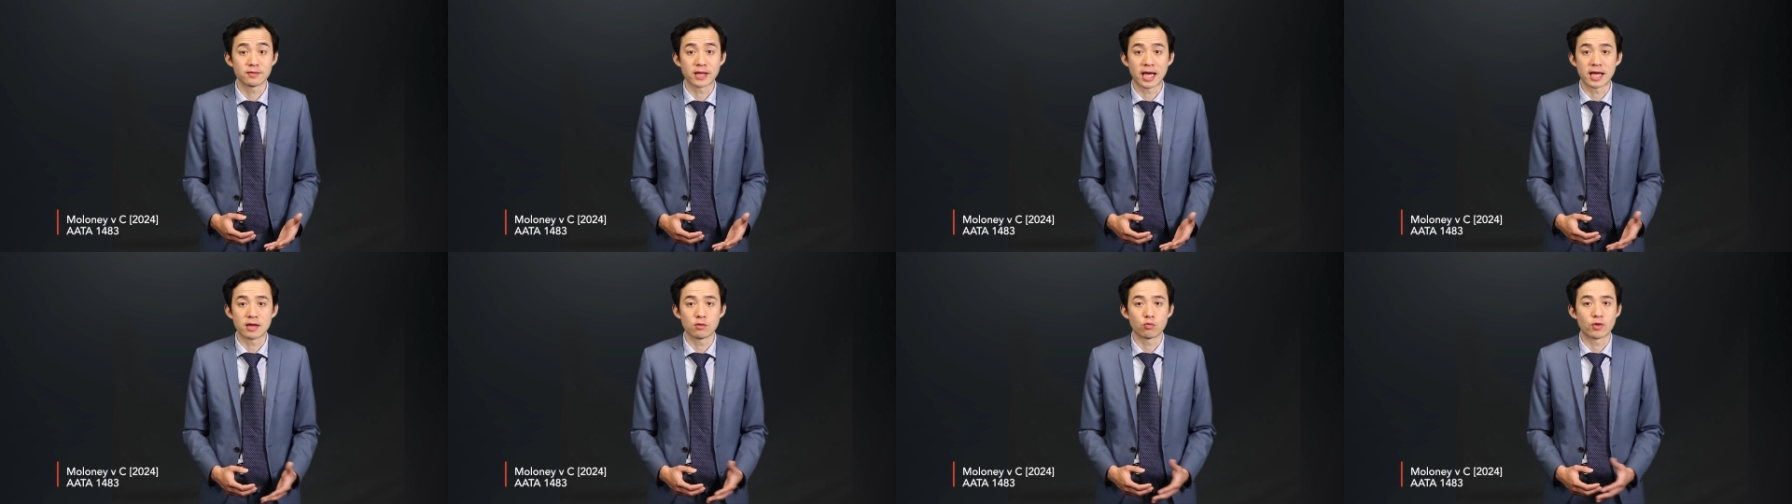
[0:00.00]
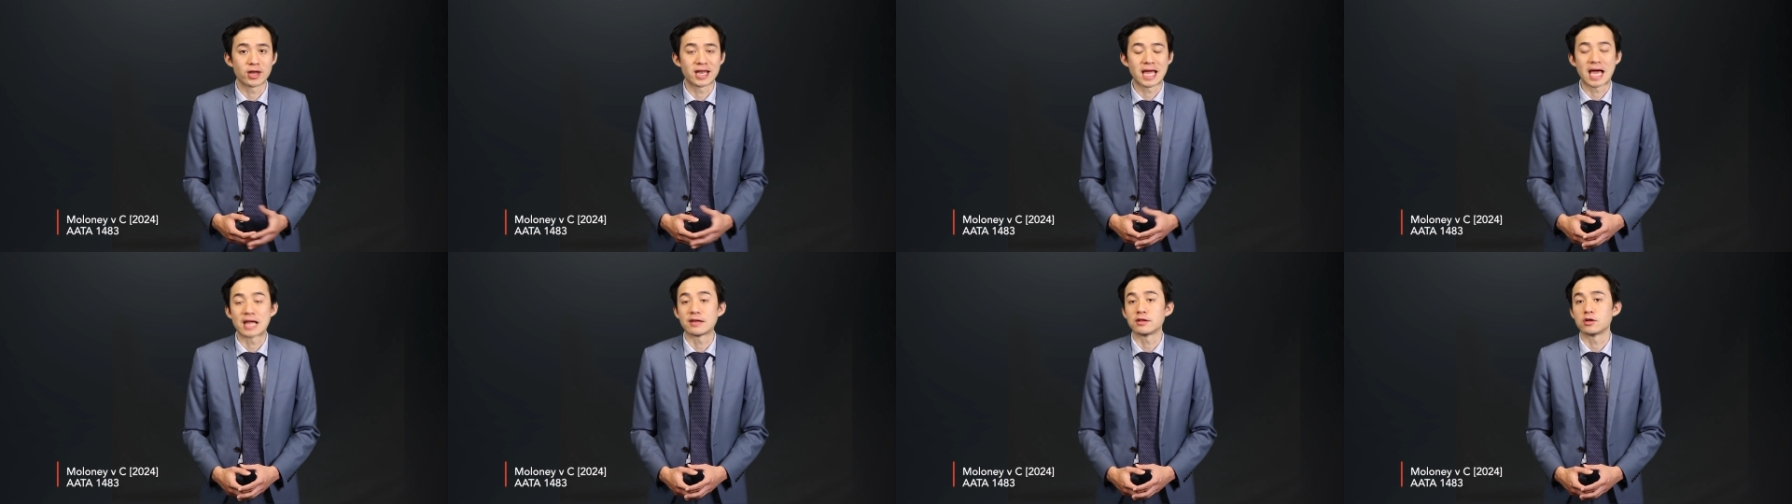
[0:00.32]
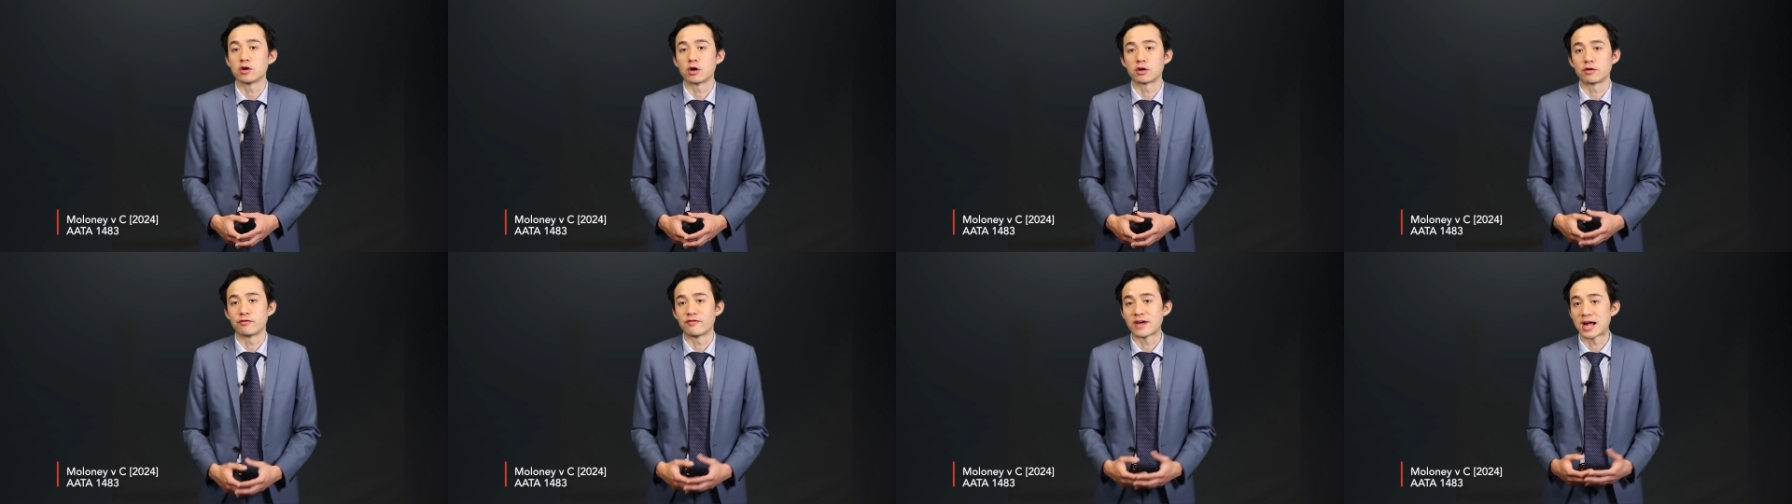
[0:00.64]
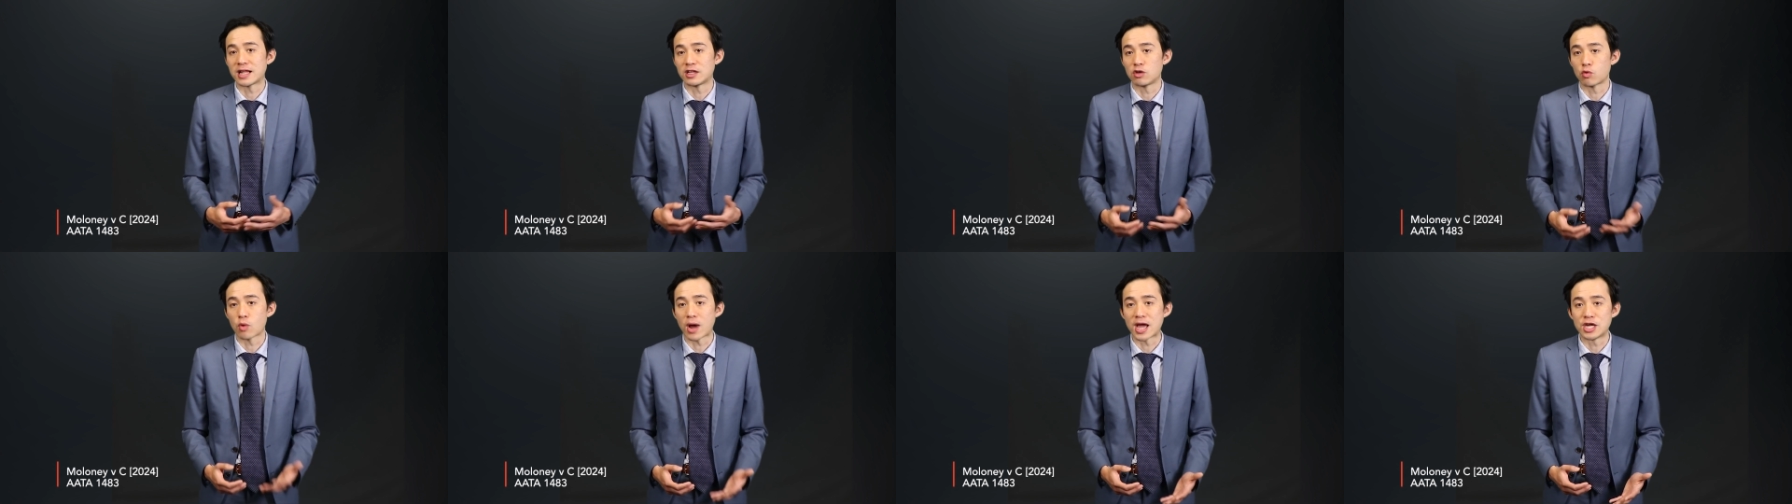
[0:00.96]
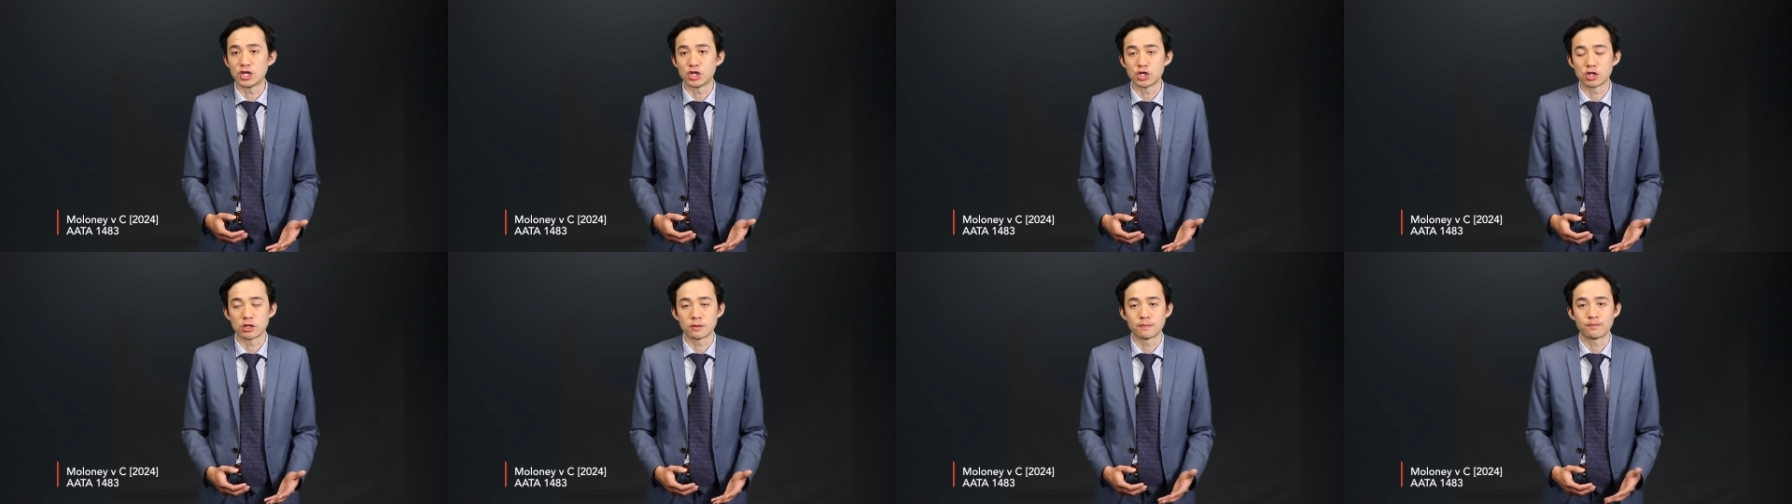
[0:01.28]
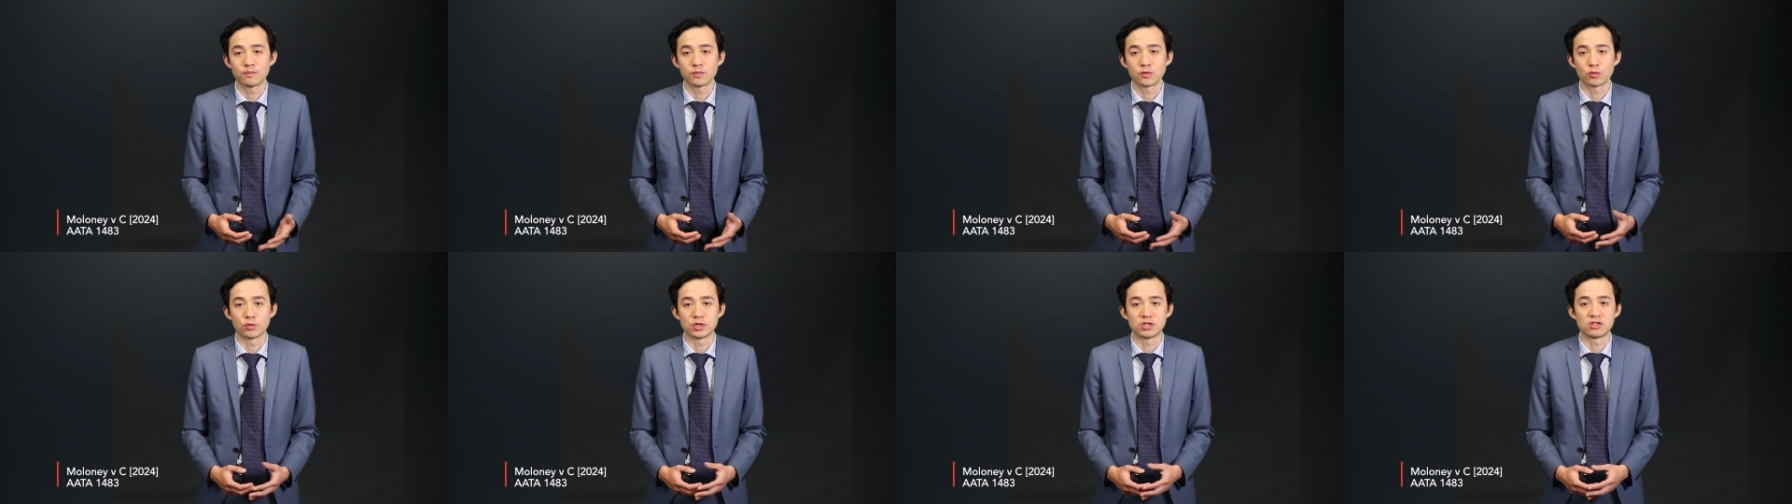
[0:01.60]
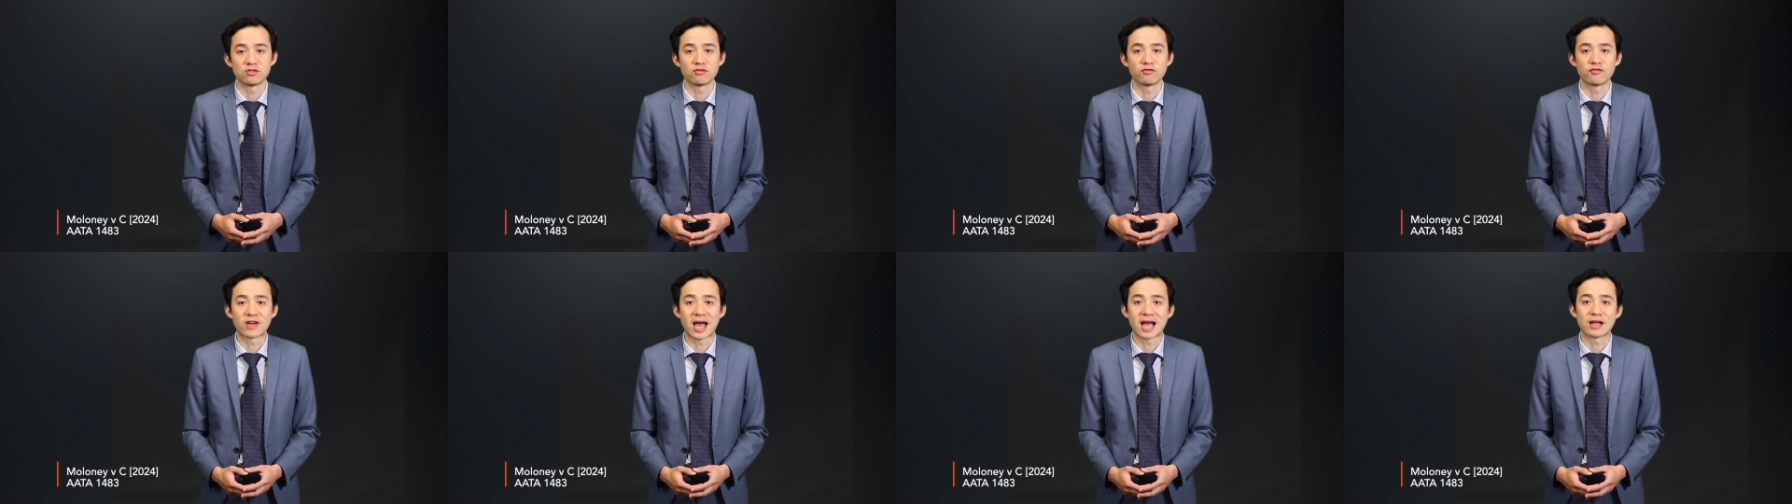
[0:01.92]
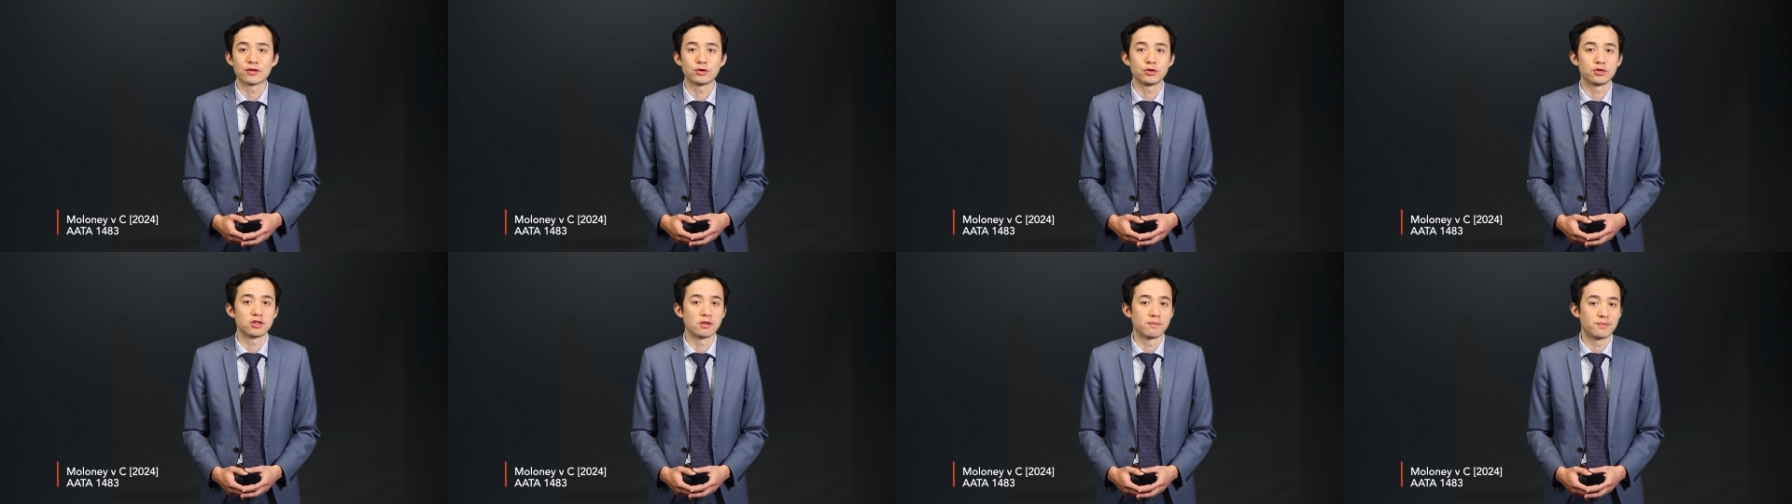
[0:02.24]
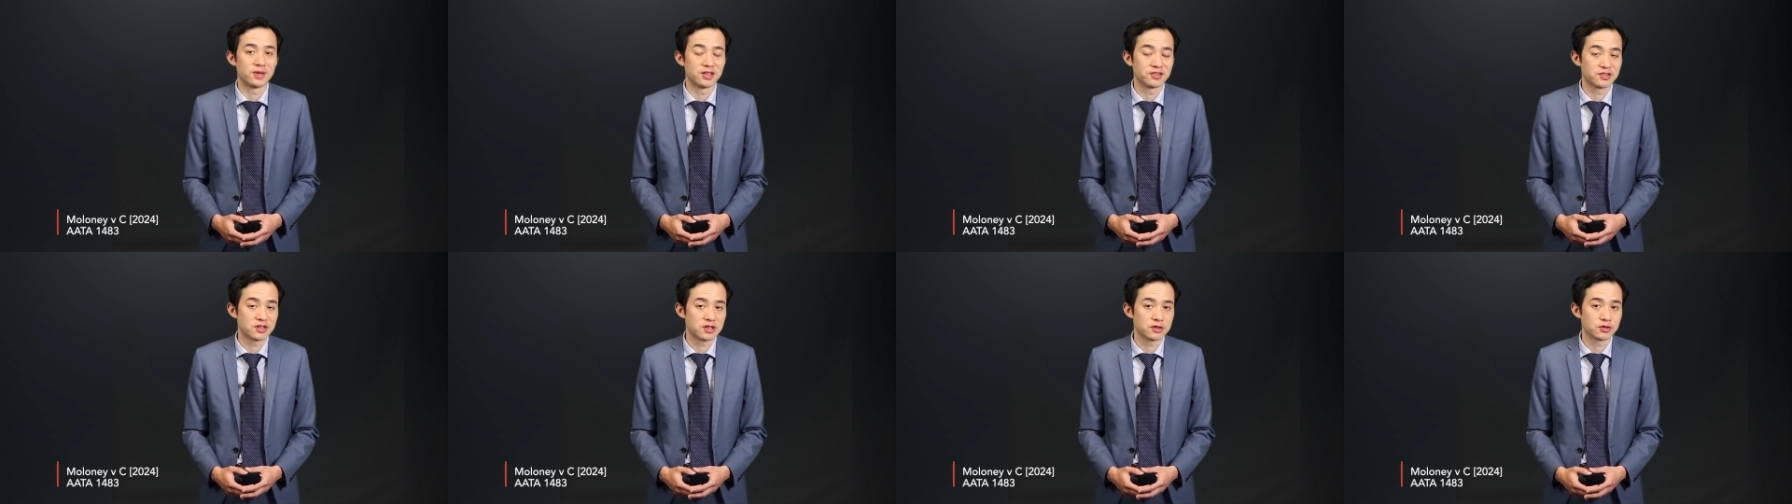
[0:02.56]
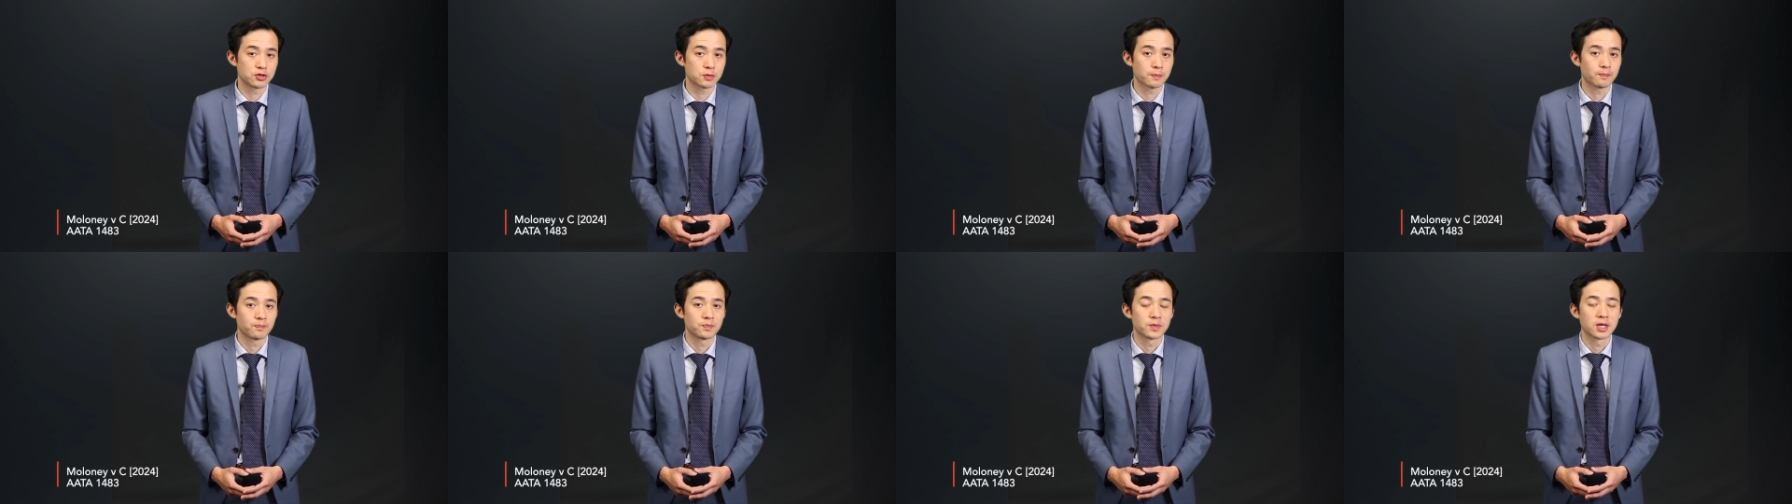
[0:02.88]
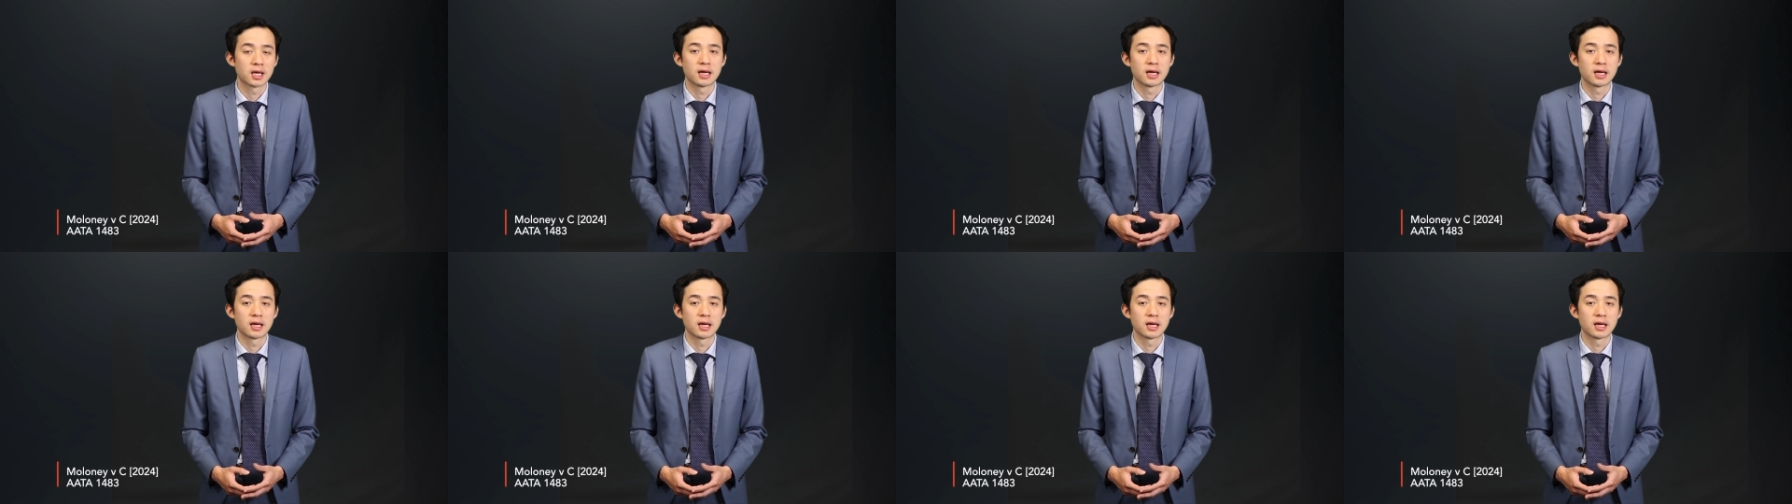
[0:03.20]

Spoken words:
They went out and got a valuation which valued the business